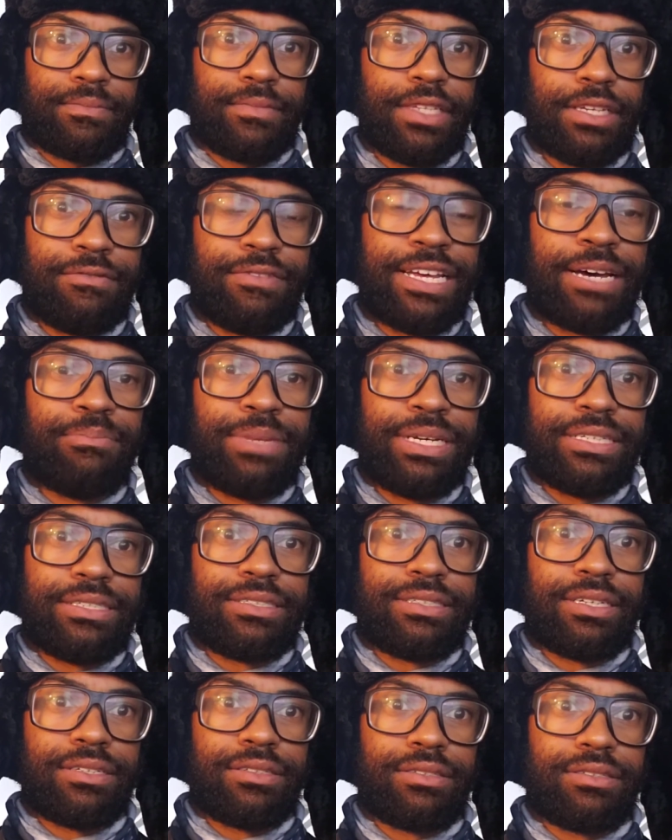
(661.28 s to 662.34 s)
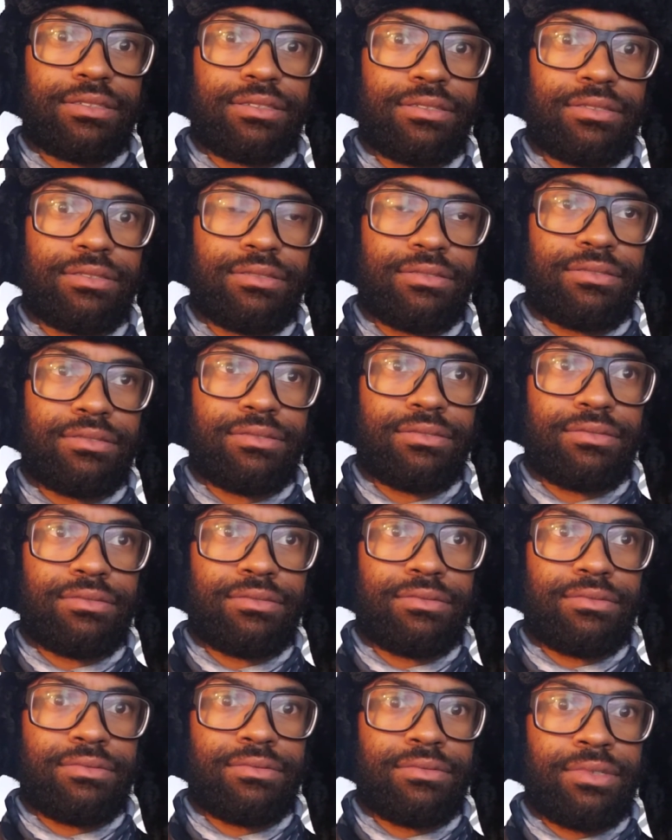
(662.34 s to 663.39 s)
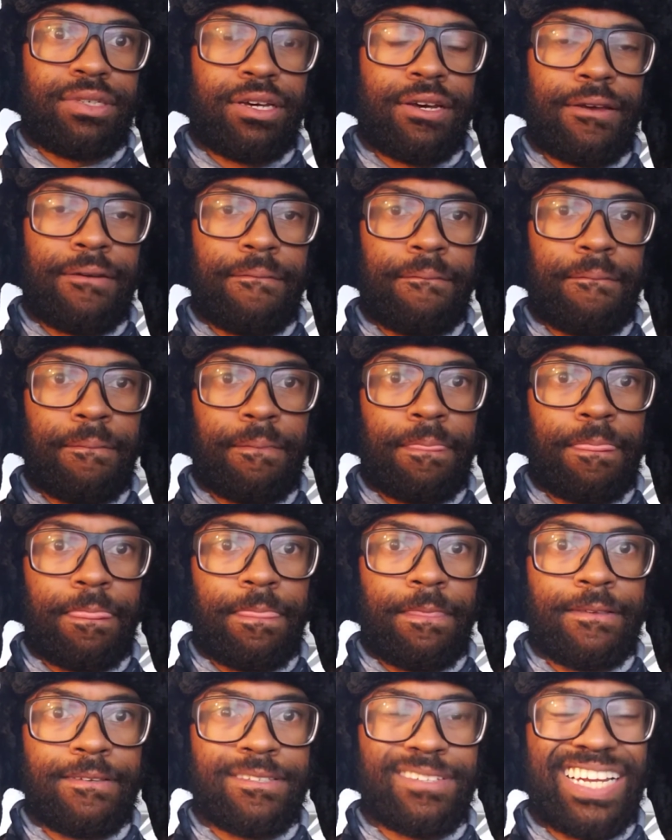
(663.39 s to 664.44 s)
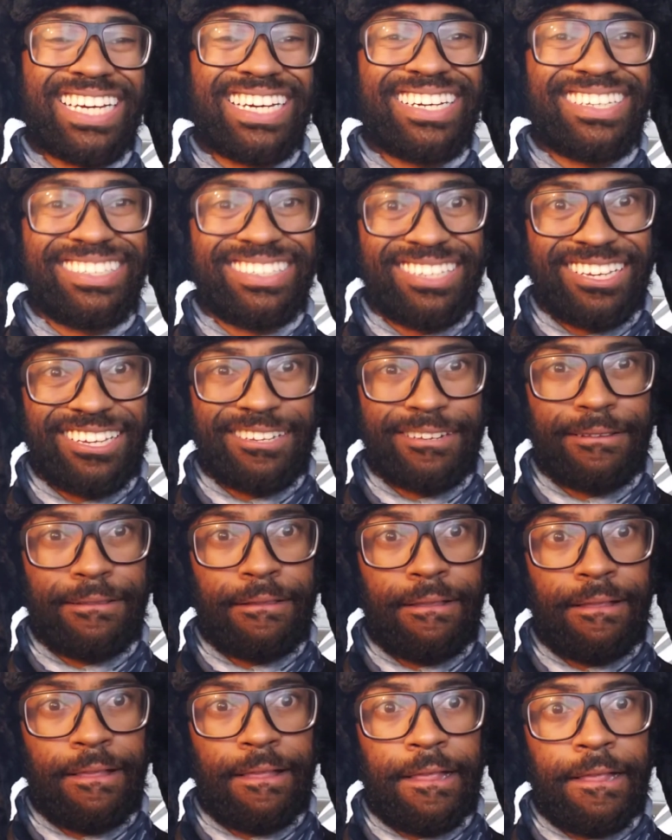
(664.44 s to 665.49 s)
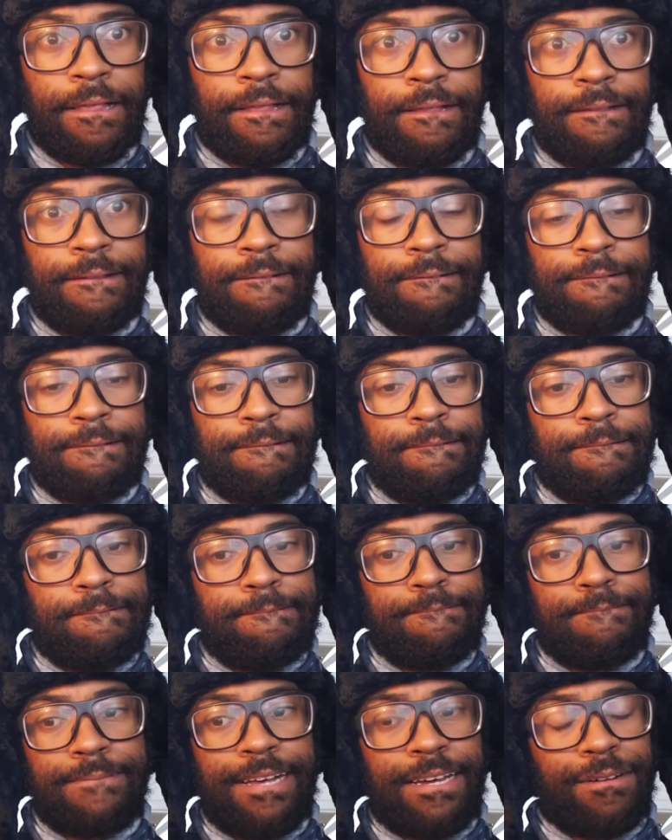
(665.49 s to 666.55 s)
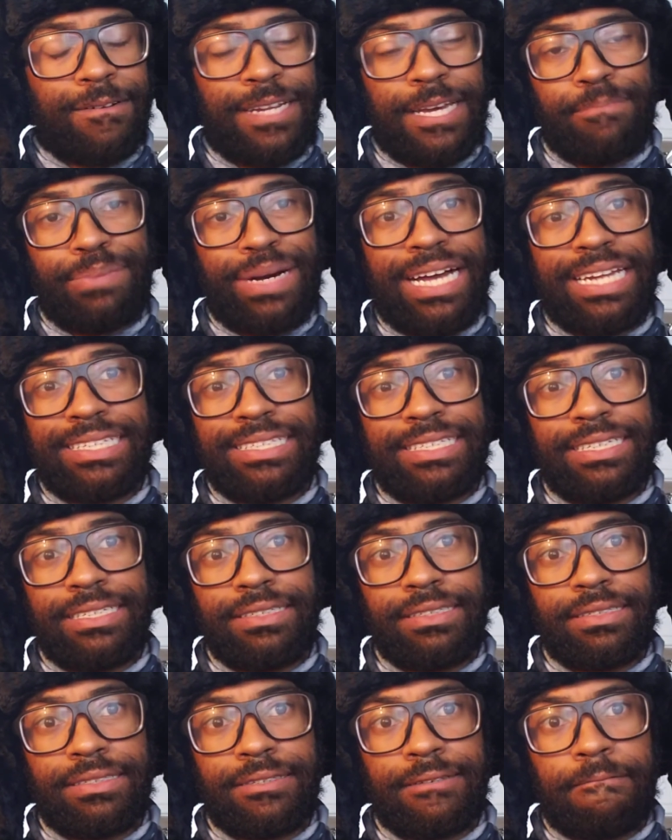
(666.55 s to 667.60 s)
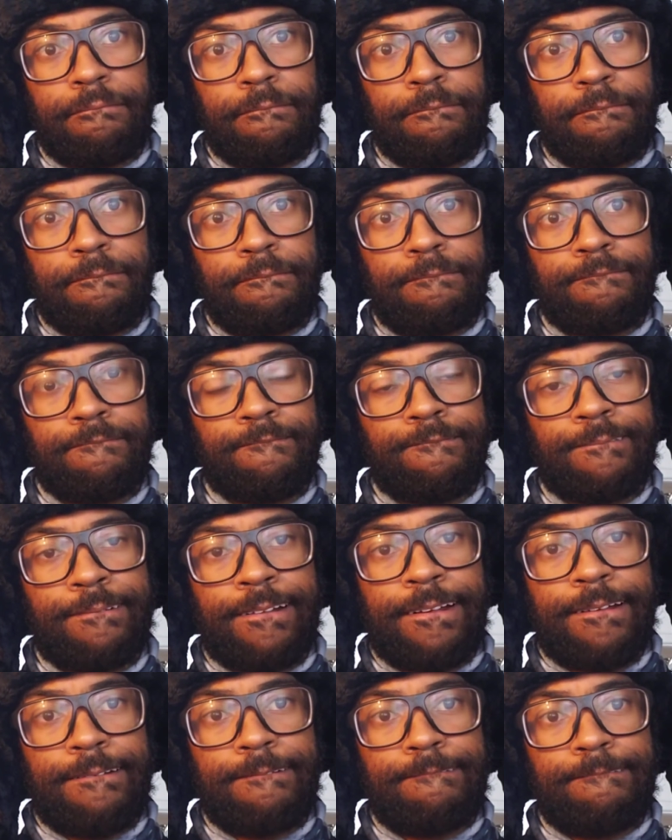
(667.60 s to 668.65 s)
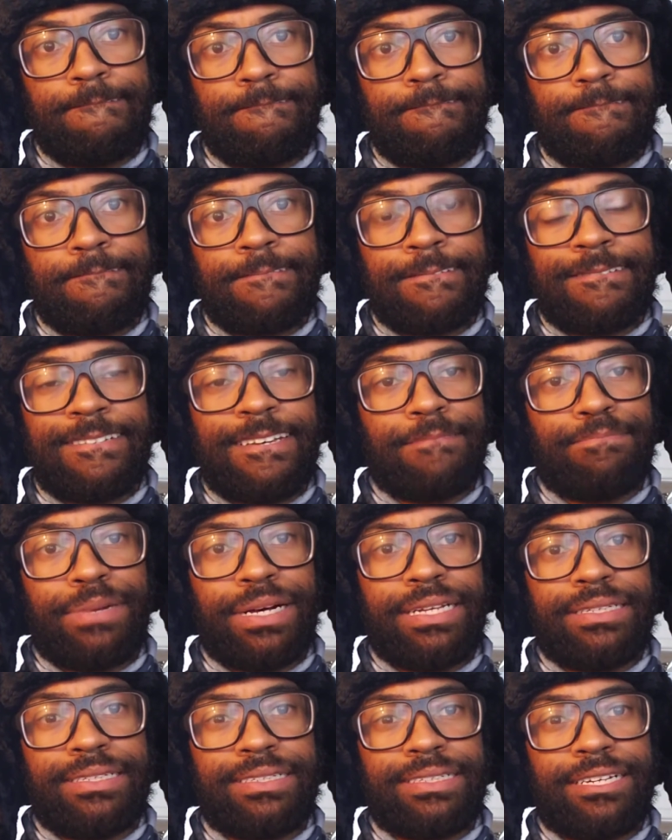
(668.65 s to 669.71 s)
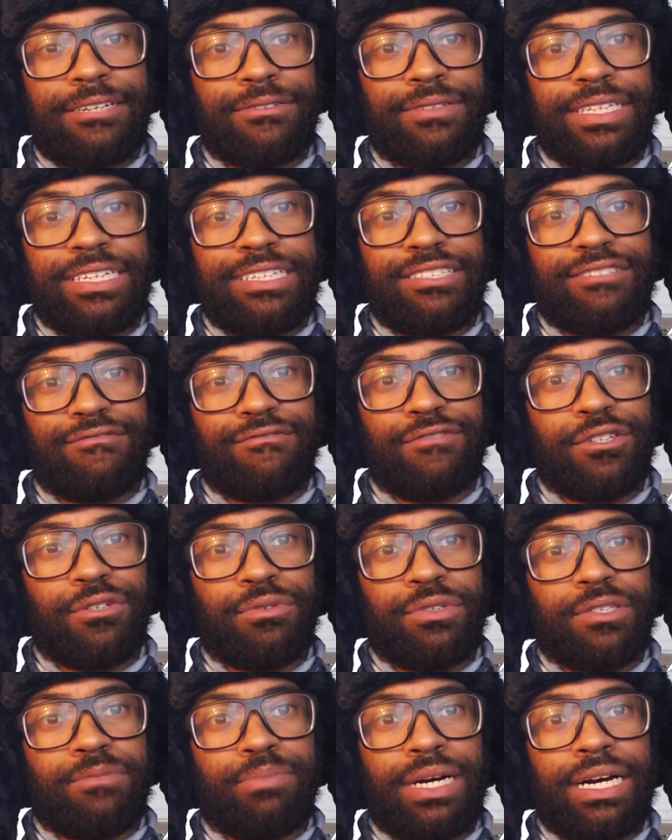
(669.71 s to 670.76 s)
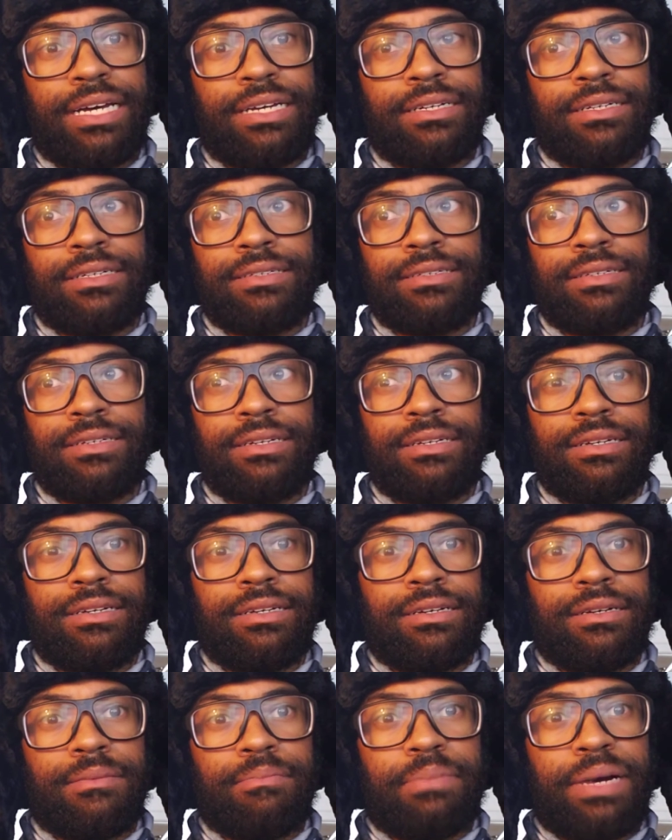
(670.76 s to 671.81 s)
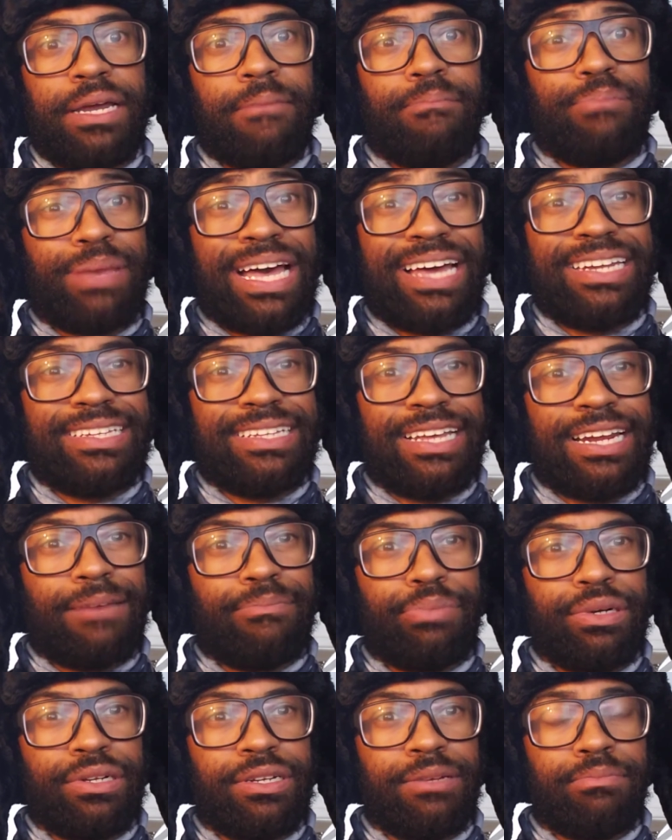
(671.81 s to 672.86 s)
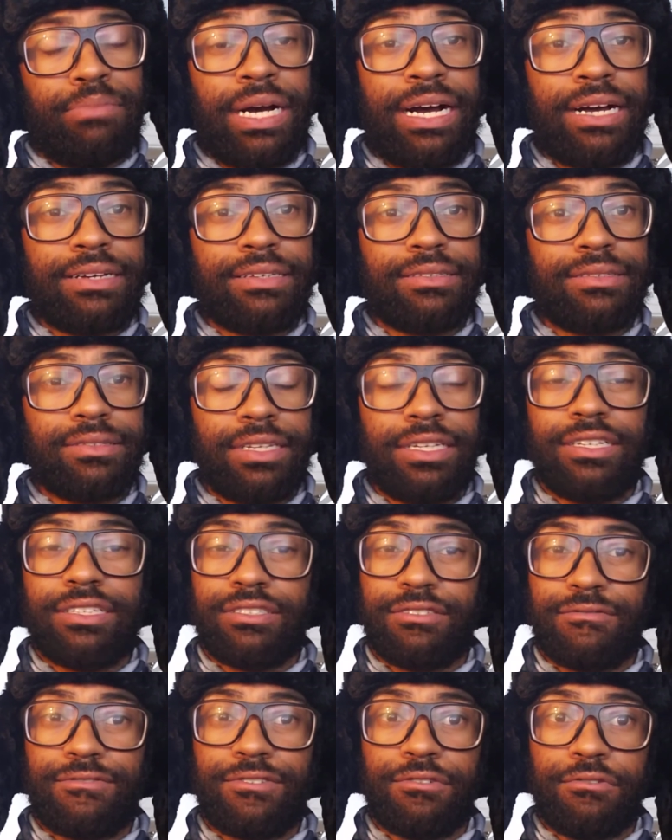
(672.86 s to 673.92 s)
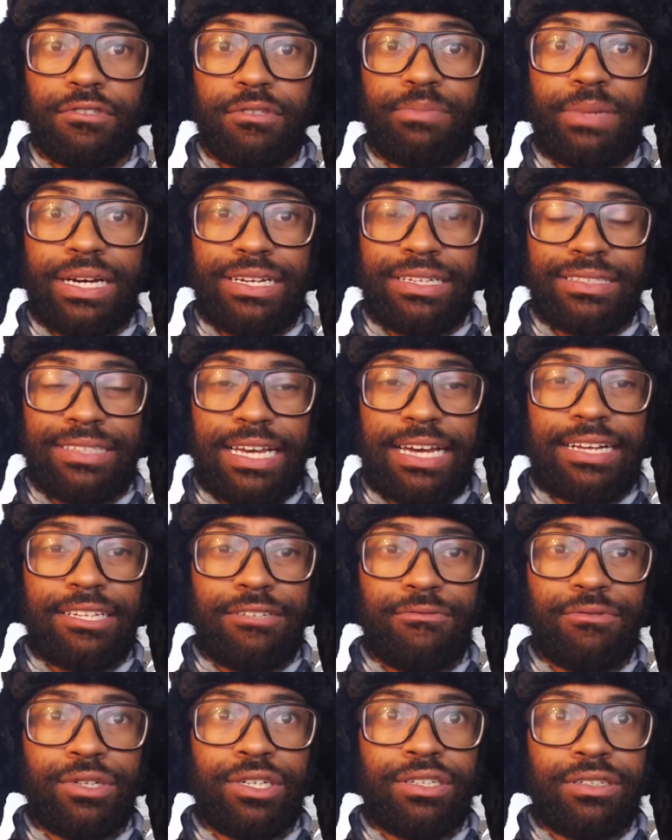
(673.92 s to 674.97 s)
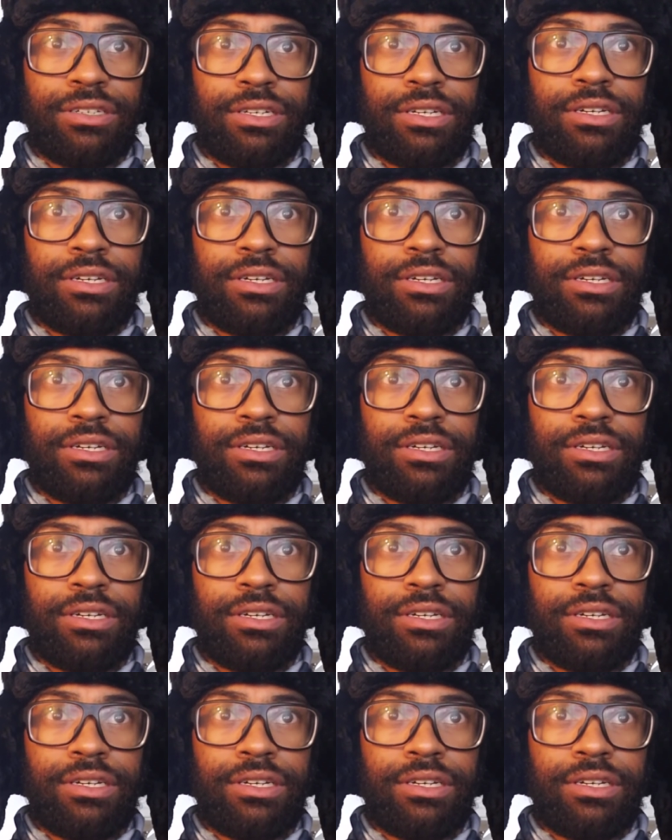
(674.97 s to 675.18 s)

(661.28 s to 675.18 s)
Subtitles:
if that makes sense. Okay. So like I said, I don't like politics. Okay. I don't like politics. I don't think it's influenced by a ballot that I put in the box. I think it's influenced by exactly what